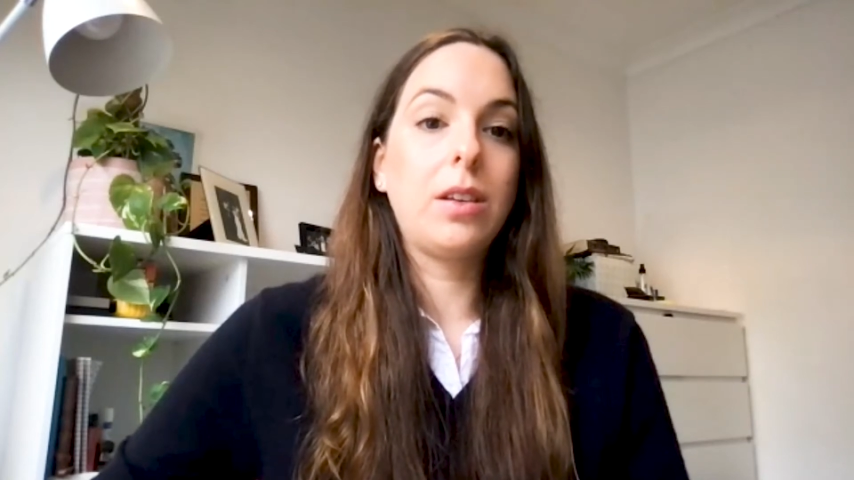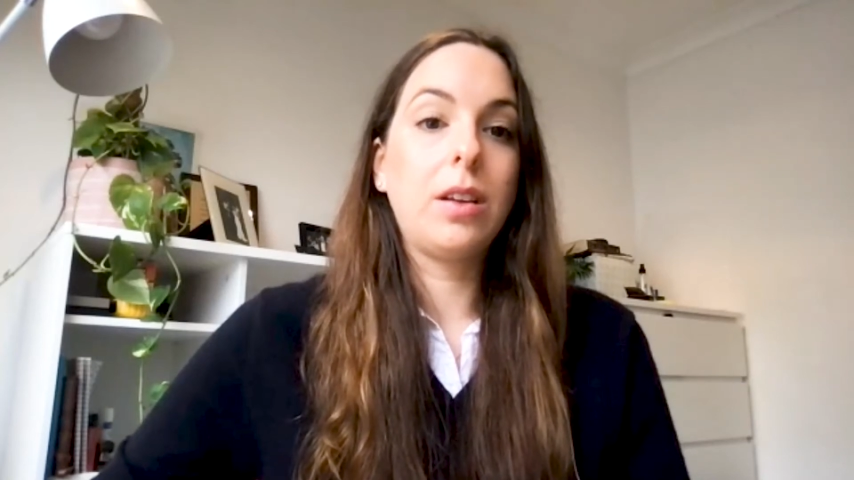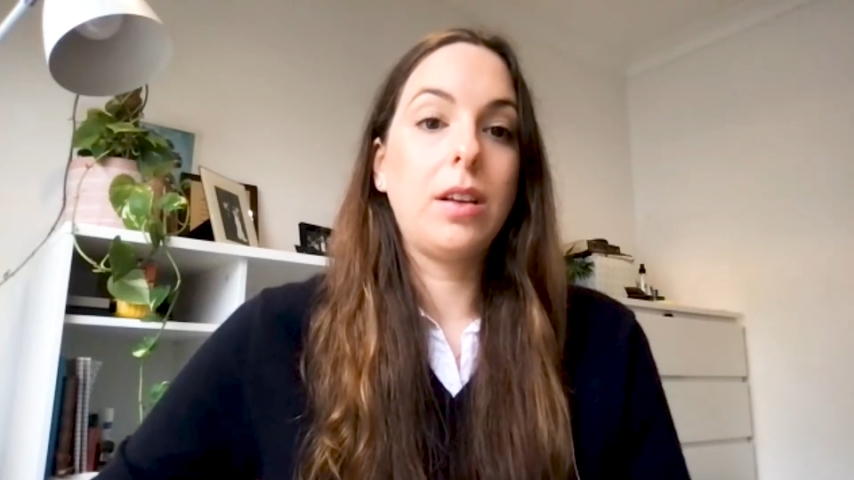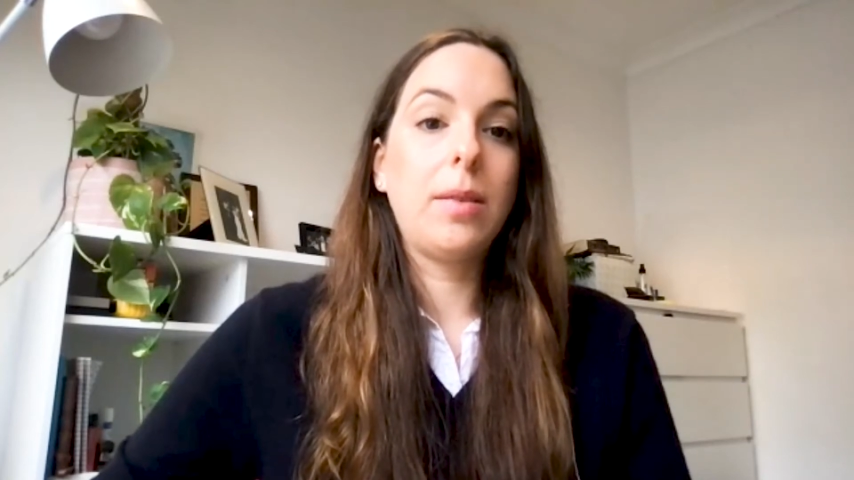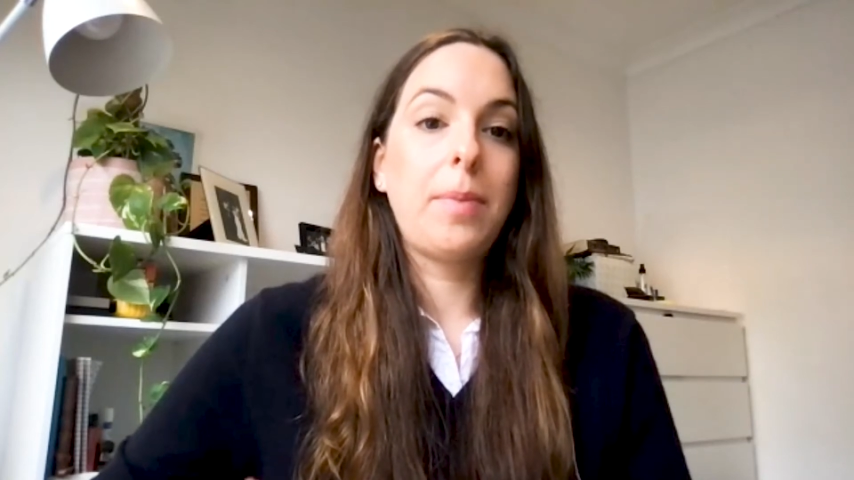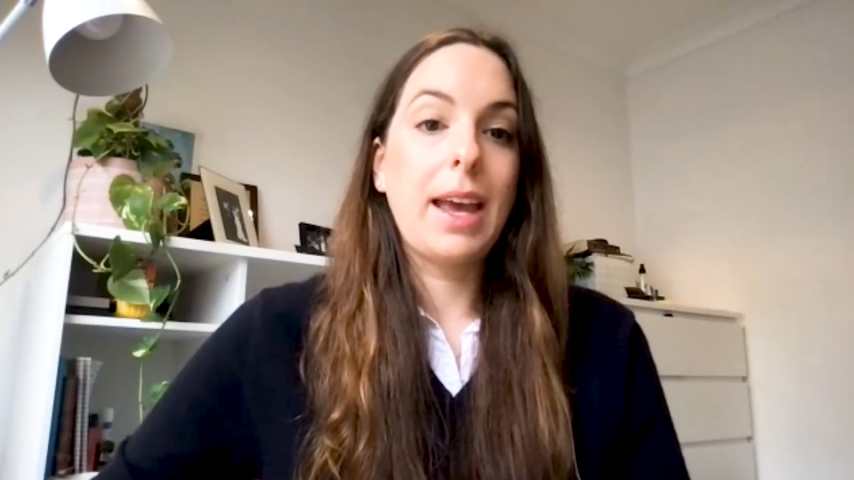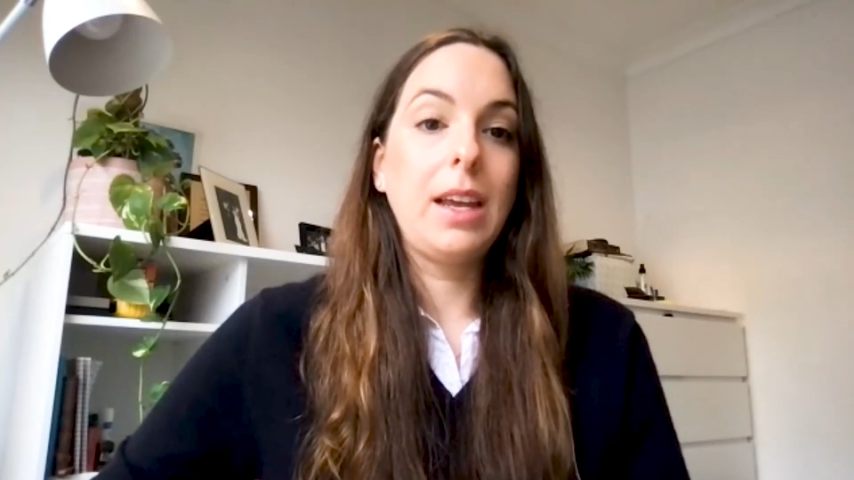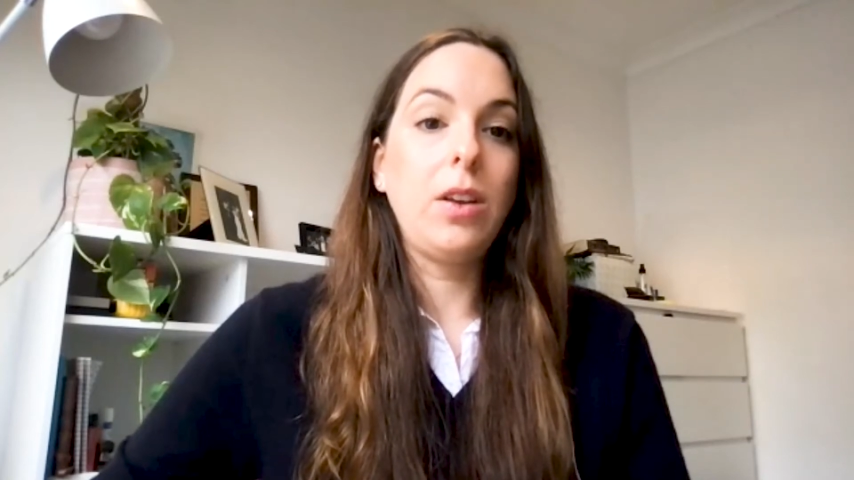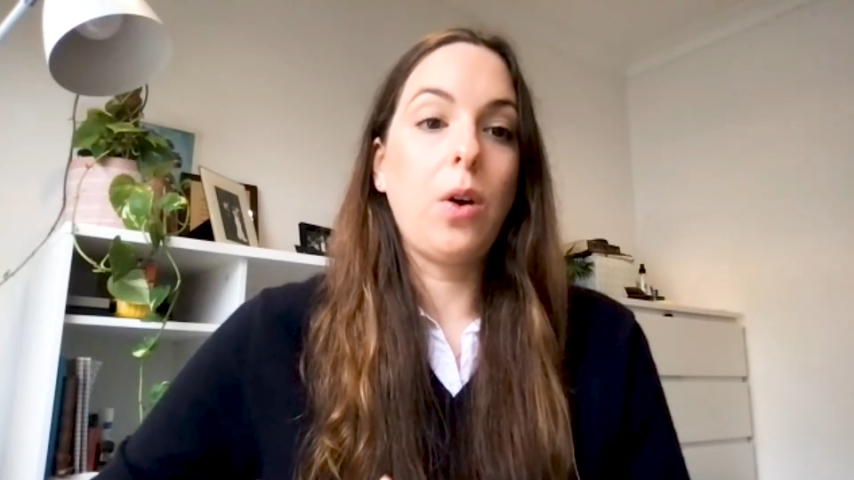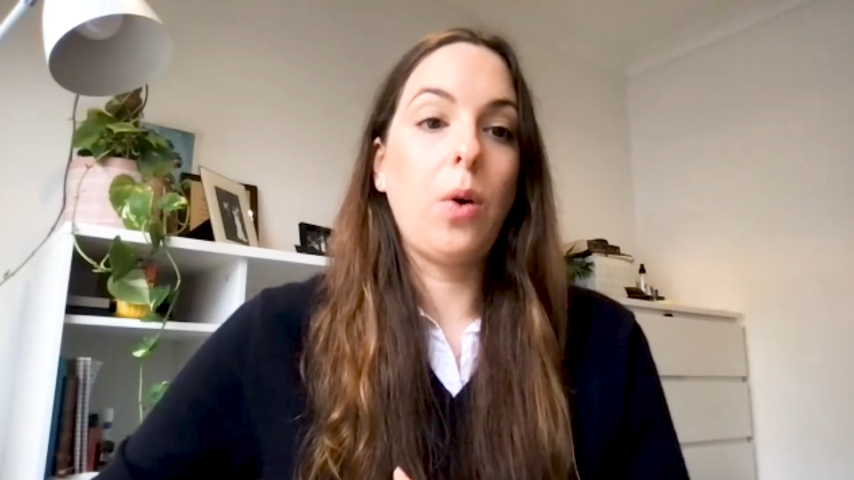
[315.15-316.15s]
pain
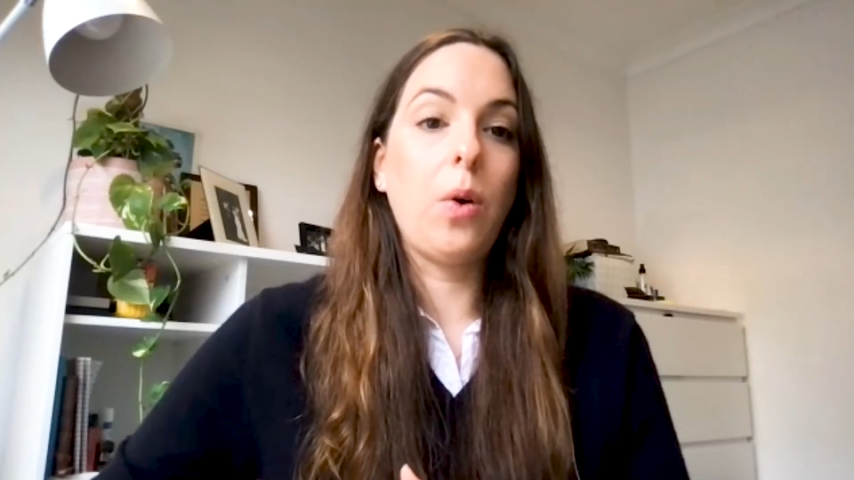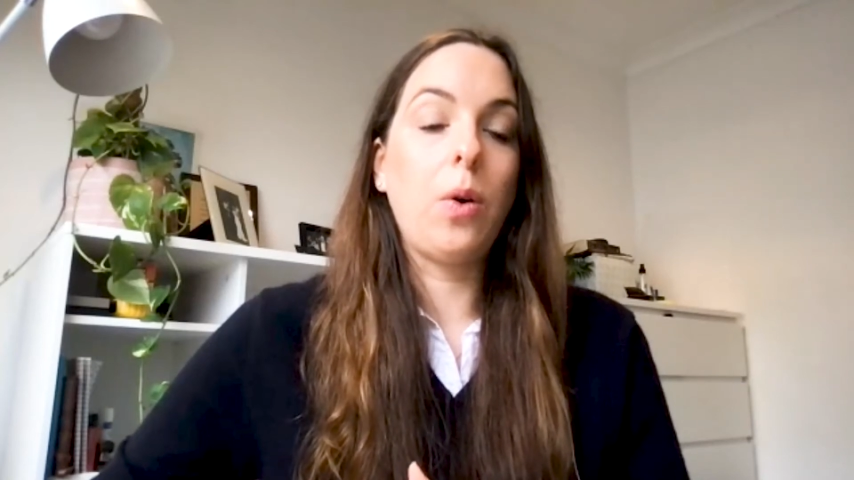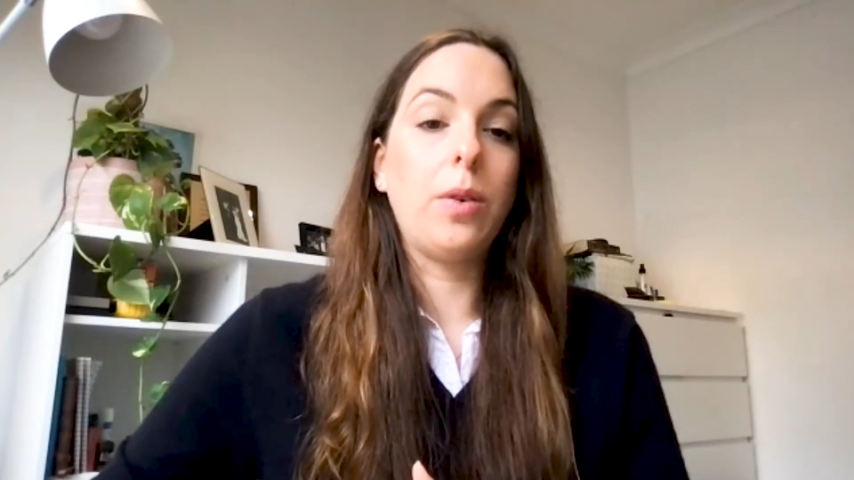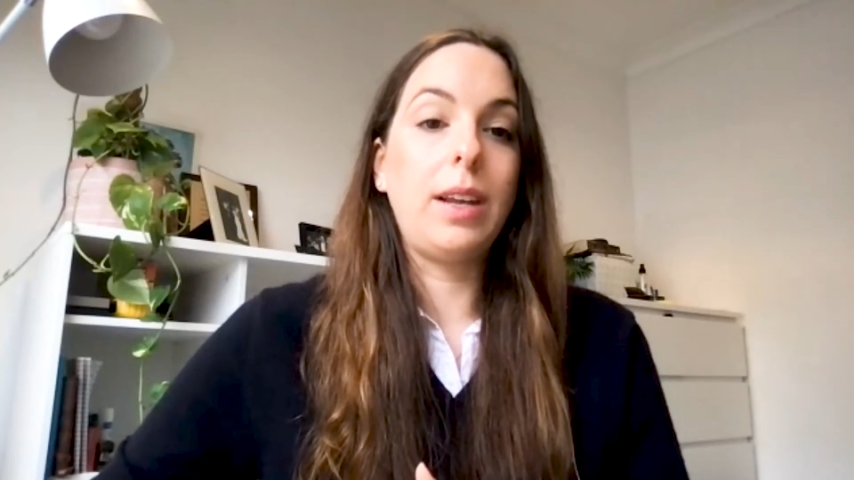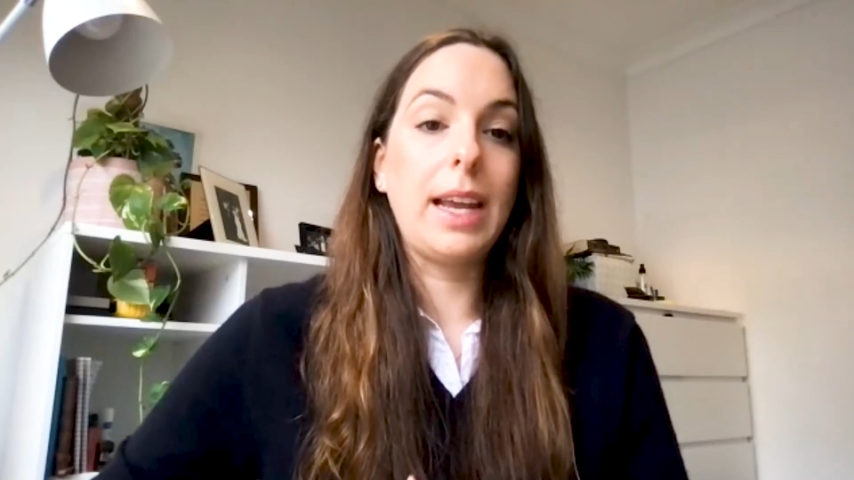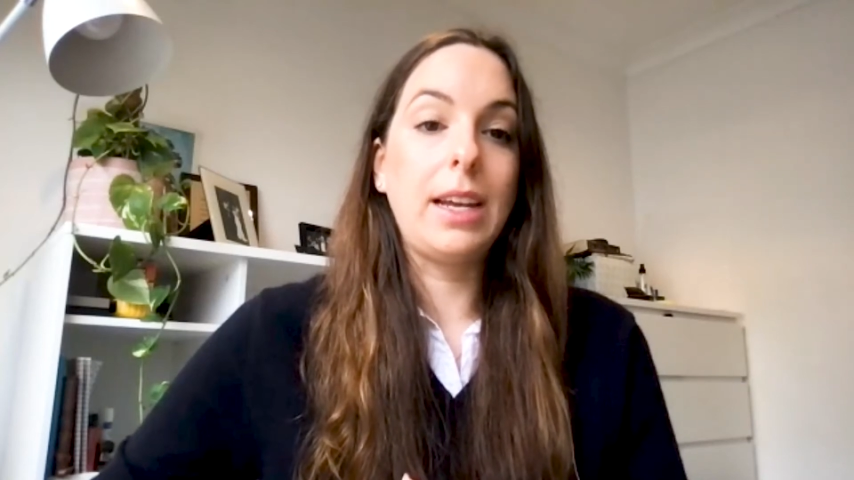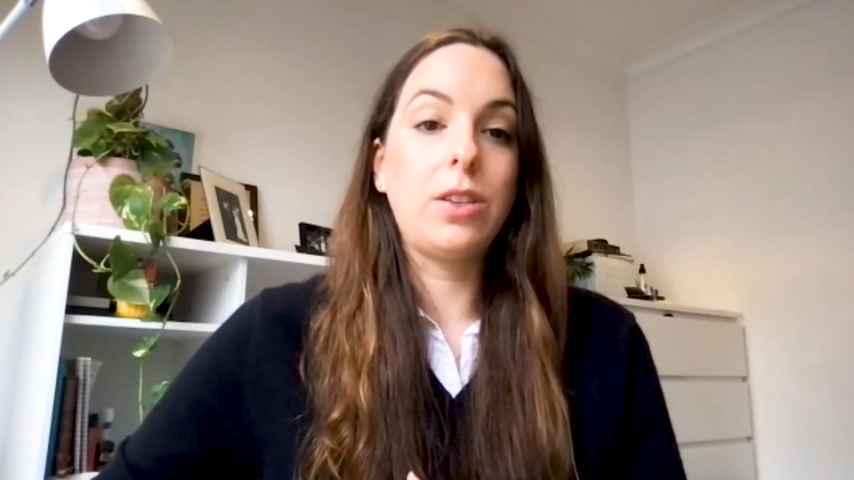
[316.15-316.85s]
or lead